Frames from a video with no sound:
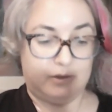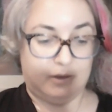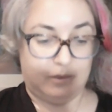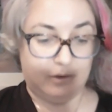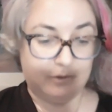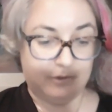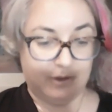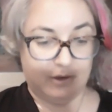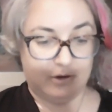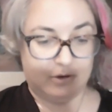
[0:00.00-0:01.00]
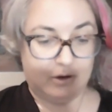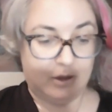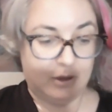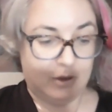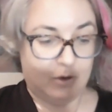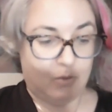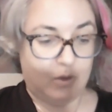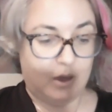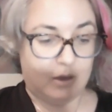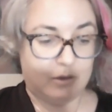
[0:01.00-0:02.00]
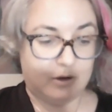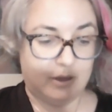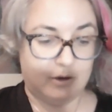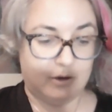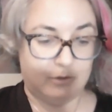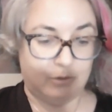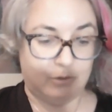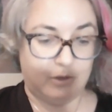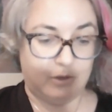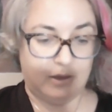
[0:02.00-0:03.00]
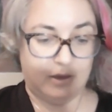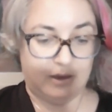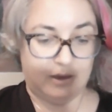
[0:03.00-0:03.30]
this year we gather here today